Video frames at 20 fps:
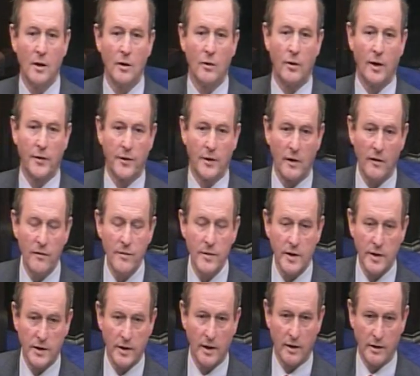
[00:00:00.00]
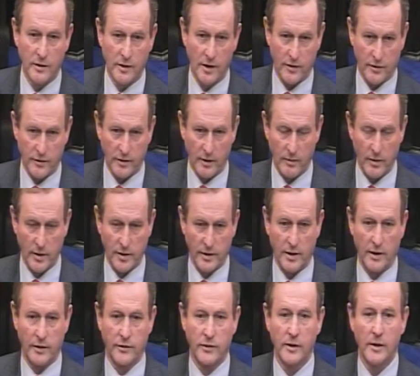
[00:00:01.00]
What the government decided yesterday was
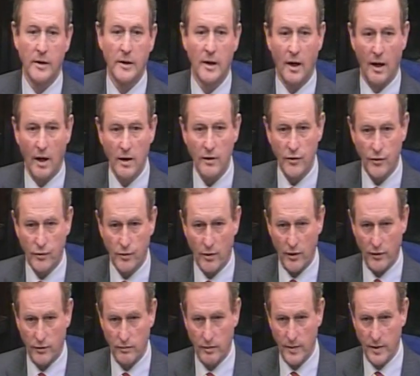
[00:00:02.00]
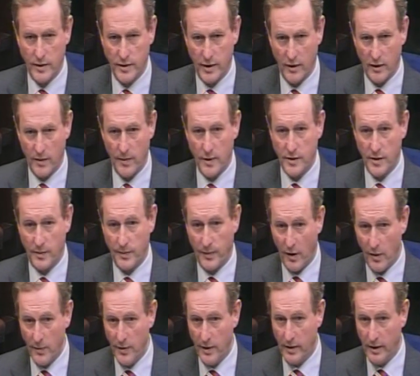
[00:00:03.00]
that Irish Water would be set up as a
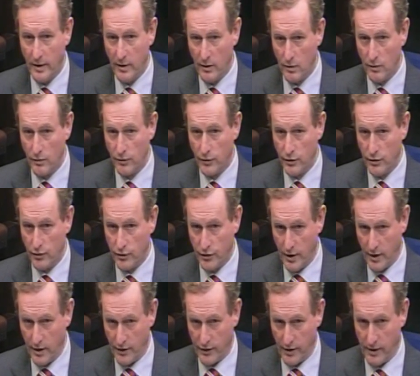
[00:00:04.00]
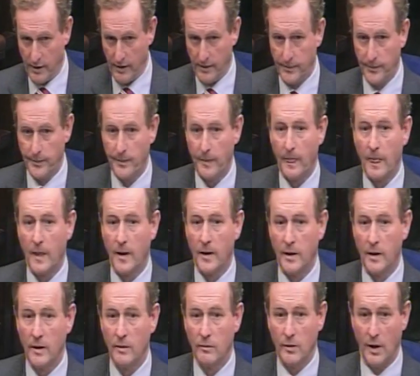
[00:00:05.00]
publicly owned utility
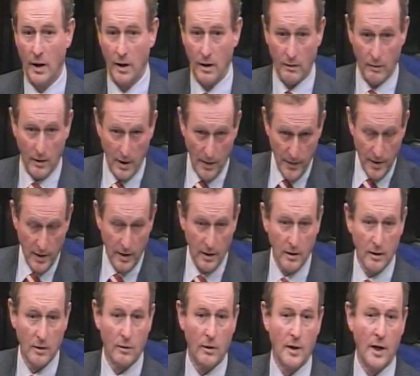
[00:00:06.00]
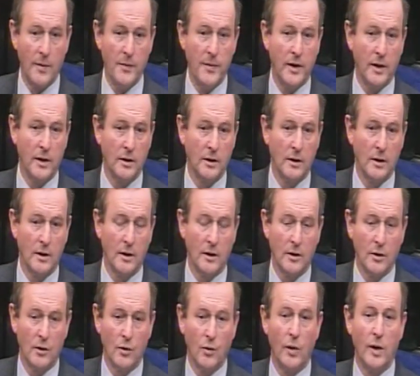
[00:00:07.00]
well, well, let me, well, let me,
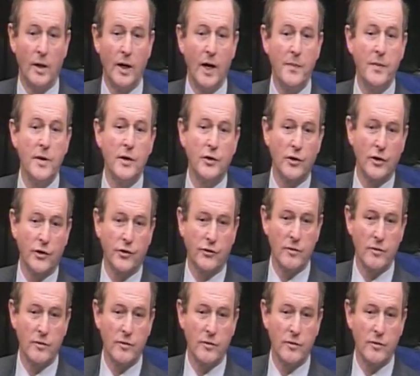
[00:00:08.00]
well, let me just